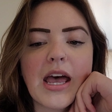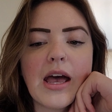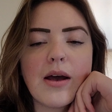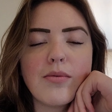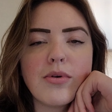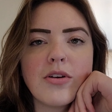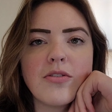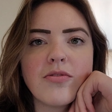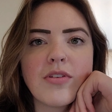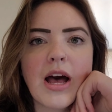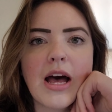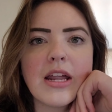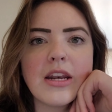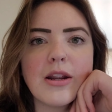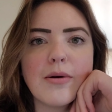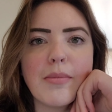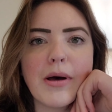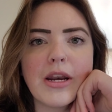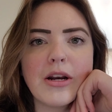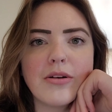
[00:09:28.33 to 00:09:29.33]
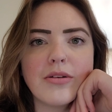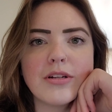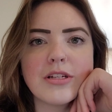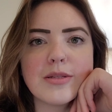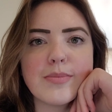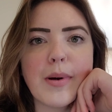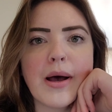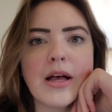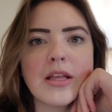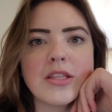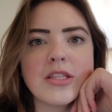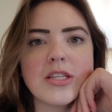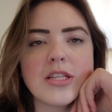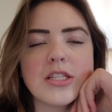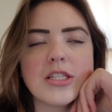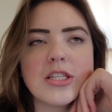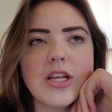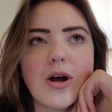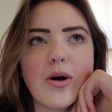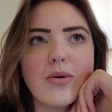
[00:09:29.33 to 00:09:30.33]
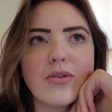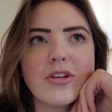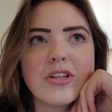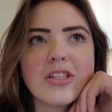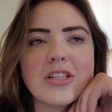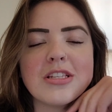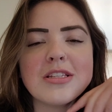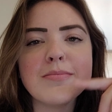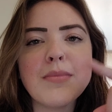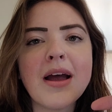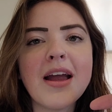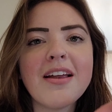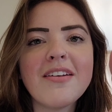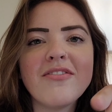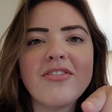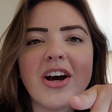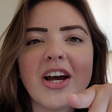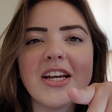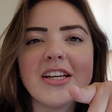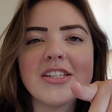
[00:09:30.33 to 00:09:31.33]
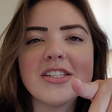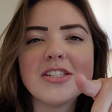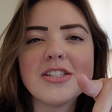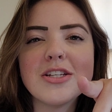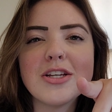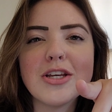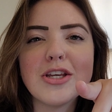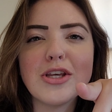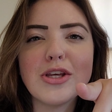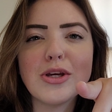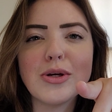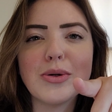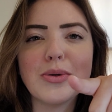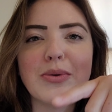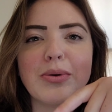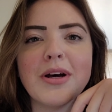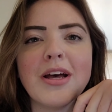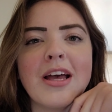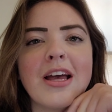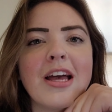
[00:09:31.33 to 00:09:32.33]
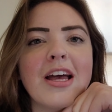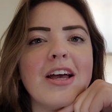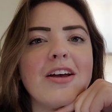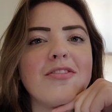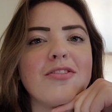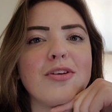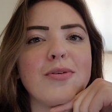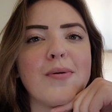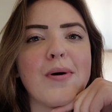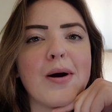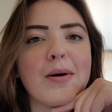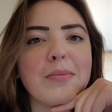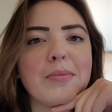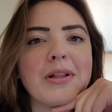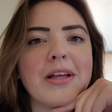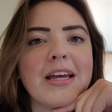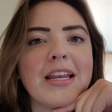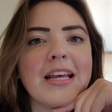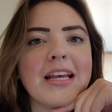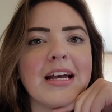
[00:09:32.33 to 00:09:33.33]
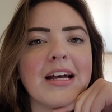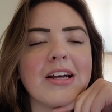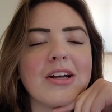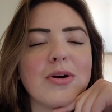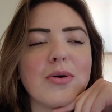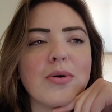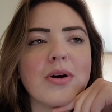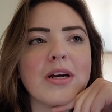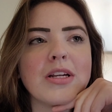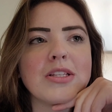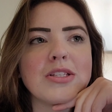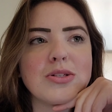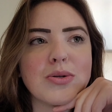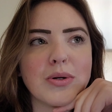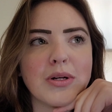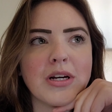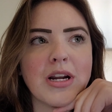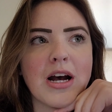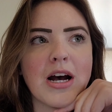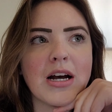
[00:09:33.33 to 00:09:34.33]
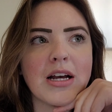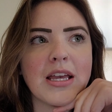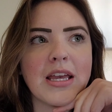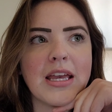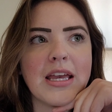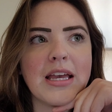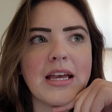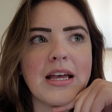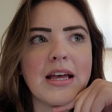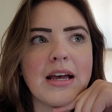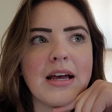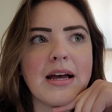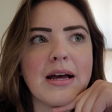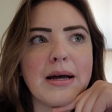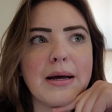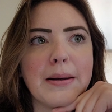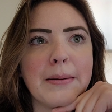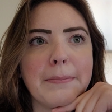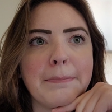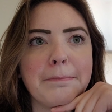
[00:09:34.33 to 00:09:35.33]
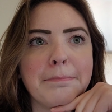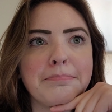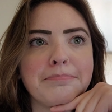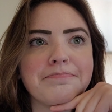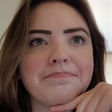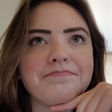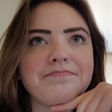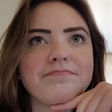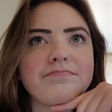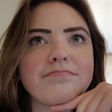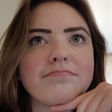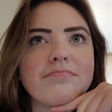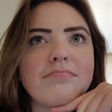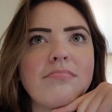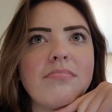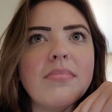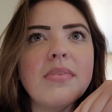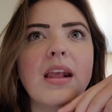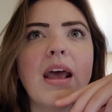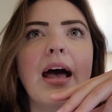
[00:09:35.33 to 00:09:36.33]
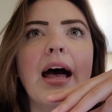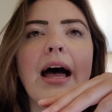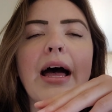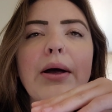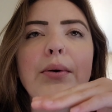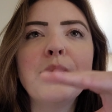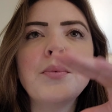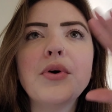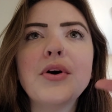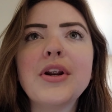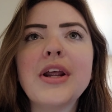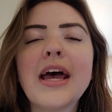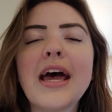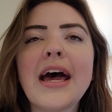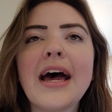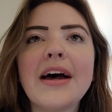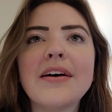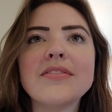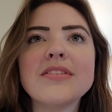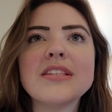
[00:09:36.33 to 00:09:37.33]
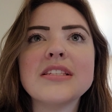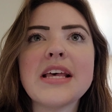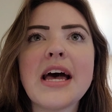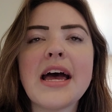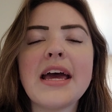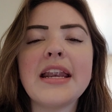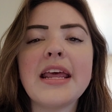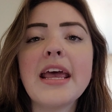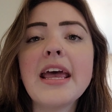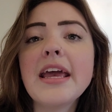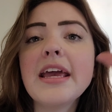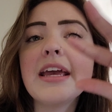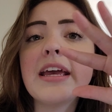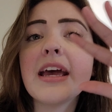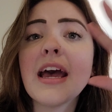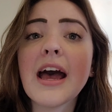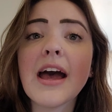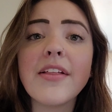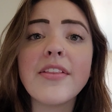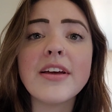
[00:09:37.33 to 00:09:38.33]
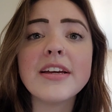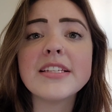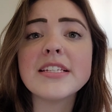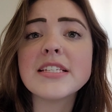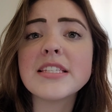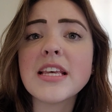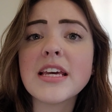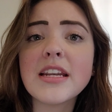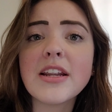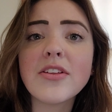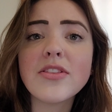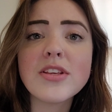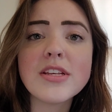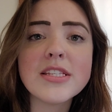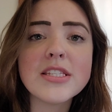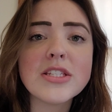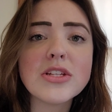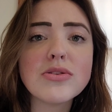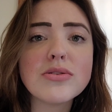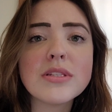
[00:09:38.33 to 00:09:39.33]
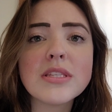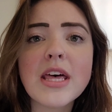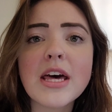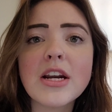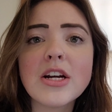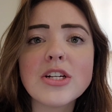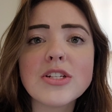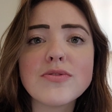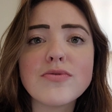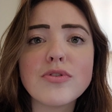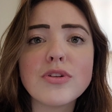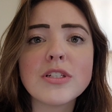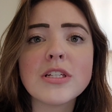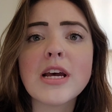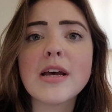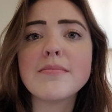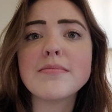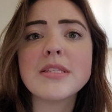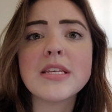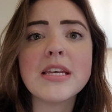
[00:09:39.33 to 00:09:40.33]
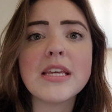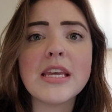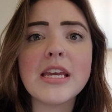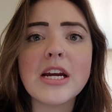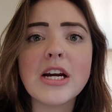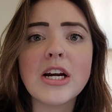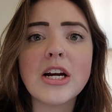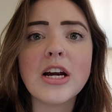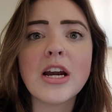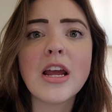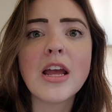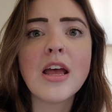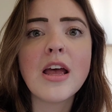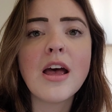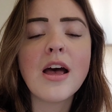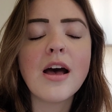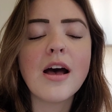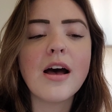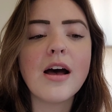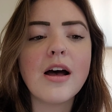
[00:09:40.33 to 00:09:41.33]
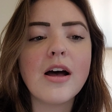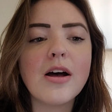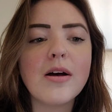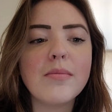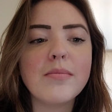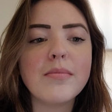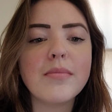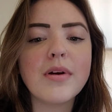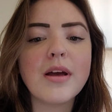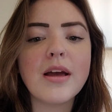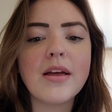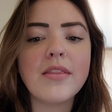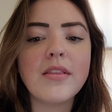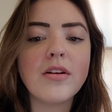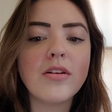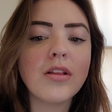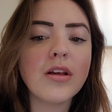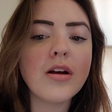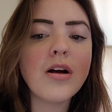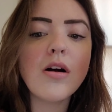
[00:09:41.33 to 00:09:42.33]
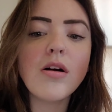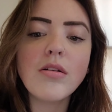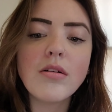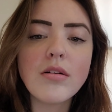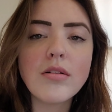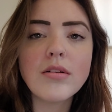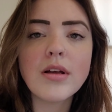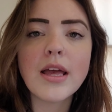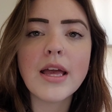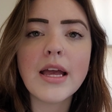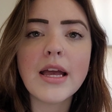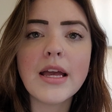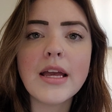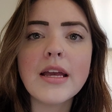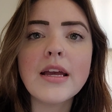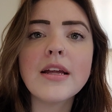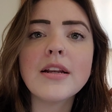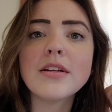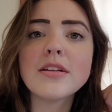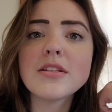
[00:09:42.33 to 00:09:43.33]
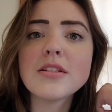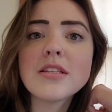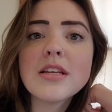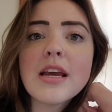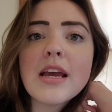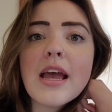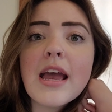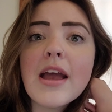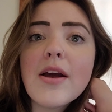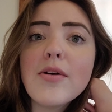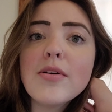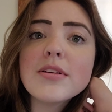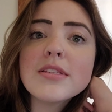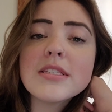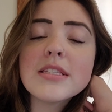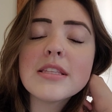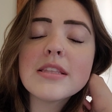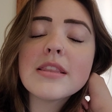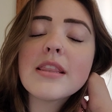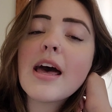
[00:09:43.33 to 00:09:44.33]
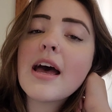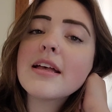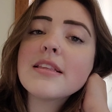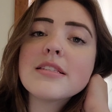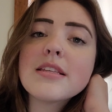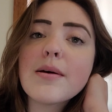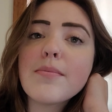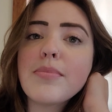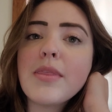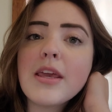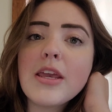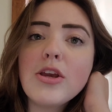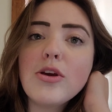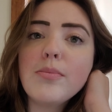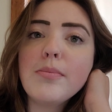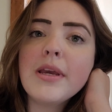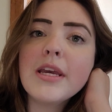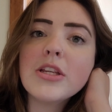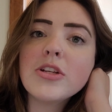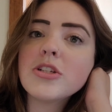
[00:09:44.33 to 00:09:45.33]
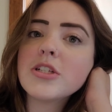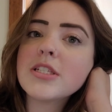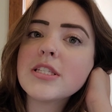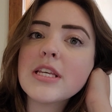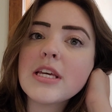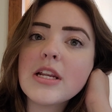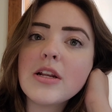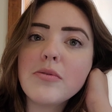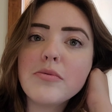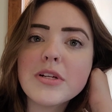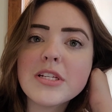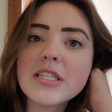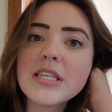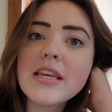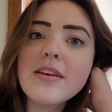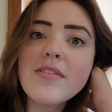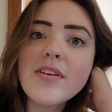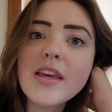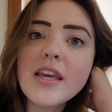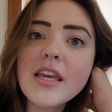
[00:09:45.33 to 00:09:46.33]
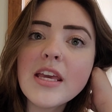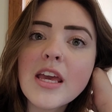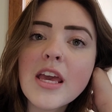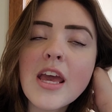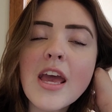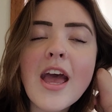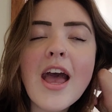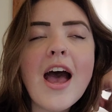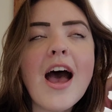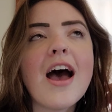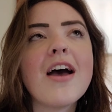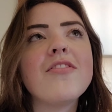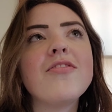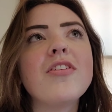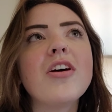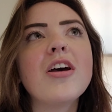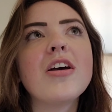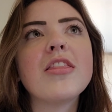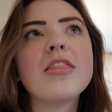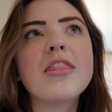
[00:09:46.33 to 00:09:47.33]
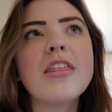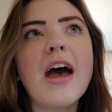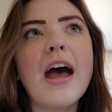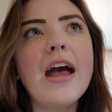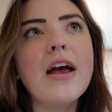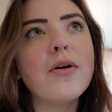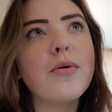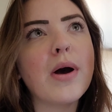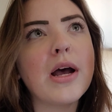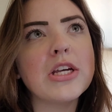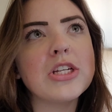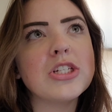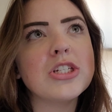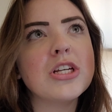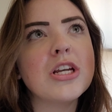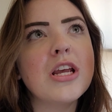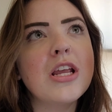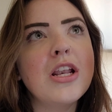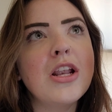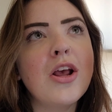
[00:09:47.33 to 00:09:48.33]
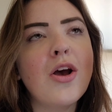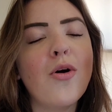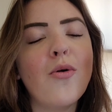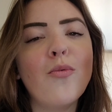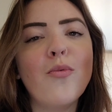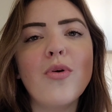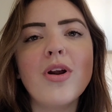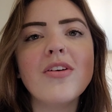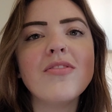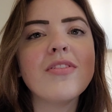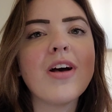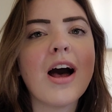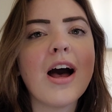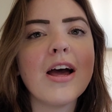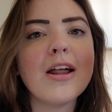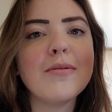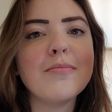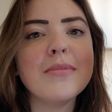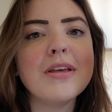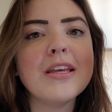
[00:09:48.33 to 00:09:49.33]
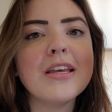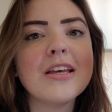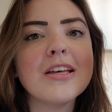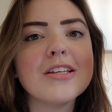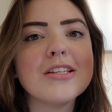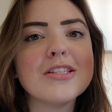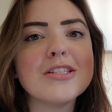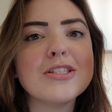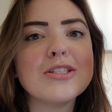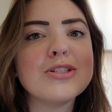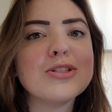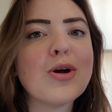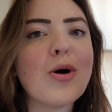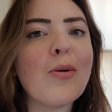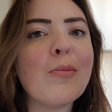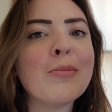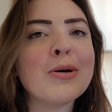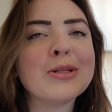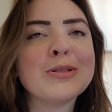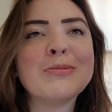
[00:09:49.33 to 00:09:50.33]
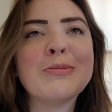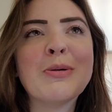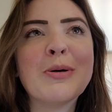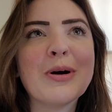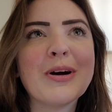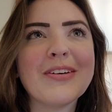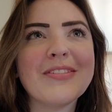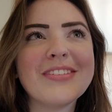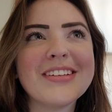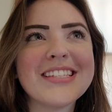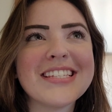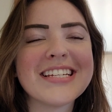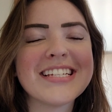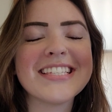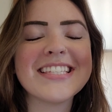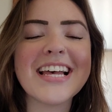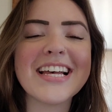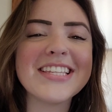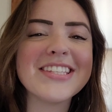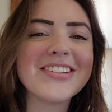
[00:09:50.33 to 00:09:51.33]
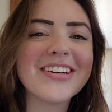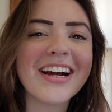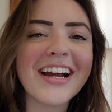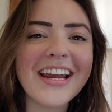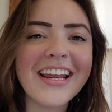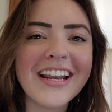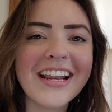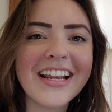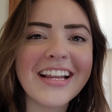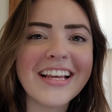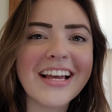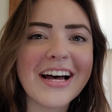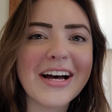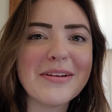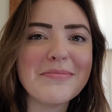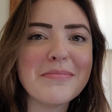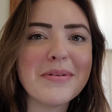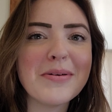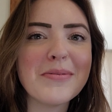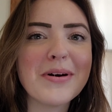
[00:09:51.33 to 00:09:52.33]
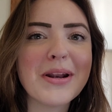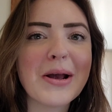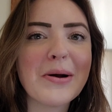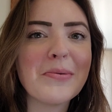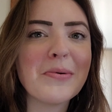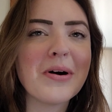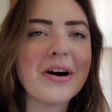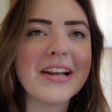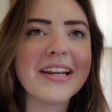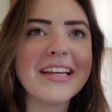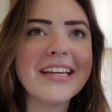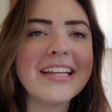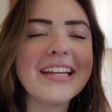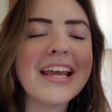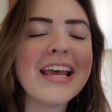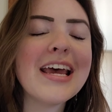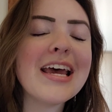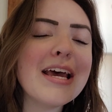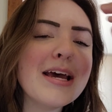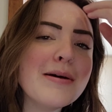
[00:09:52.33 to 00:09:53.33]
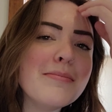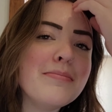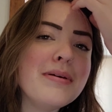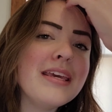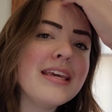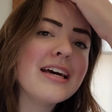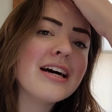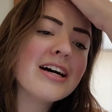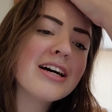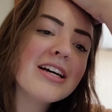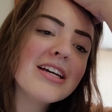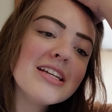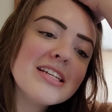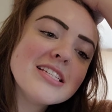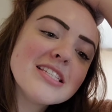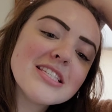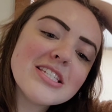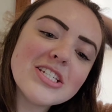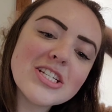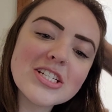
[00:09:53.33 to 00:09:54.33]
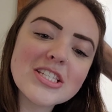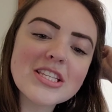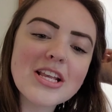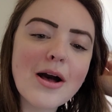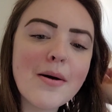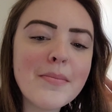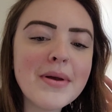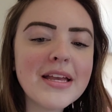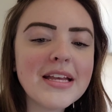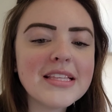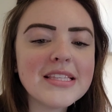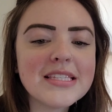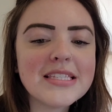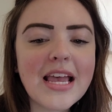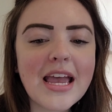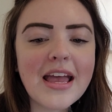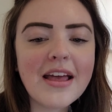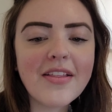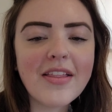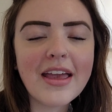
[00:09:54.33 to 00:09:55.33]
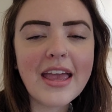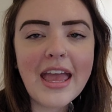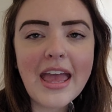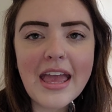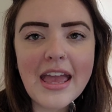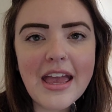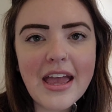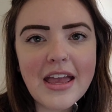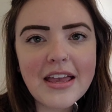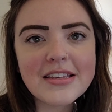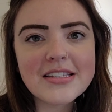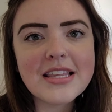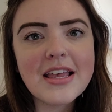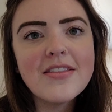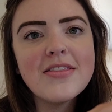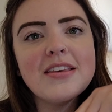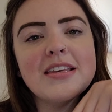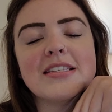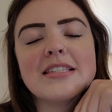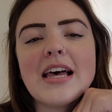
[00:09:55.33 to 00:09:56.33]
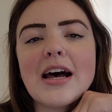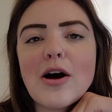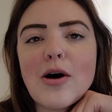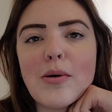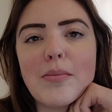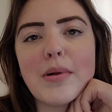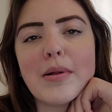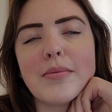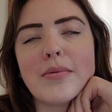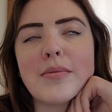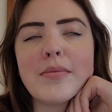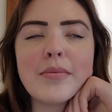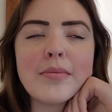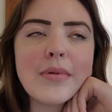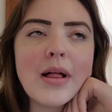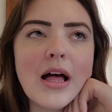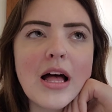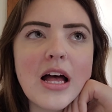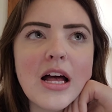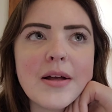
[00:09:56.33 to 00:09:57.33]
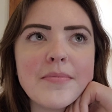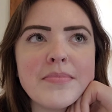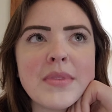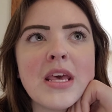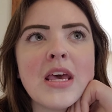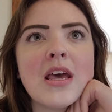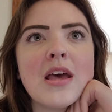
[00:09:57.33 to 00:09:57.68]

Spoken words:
I would have gotten a better response. So this is my advice to you if you are planning on going door knocking. I would have said, hey, I like to send out these newsletters 4 times a year. And they're like, oh, okay. And say, hey, is that something you'd be interested in receiving? I feel like that question would have gotten me so much more of a success rate and gotten me what I wanted, because just coming and saying like, hey, I send these out, blah, blah, blah.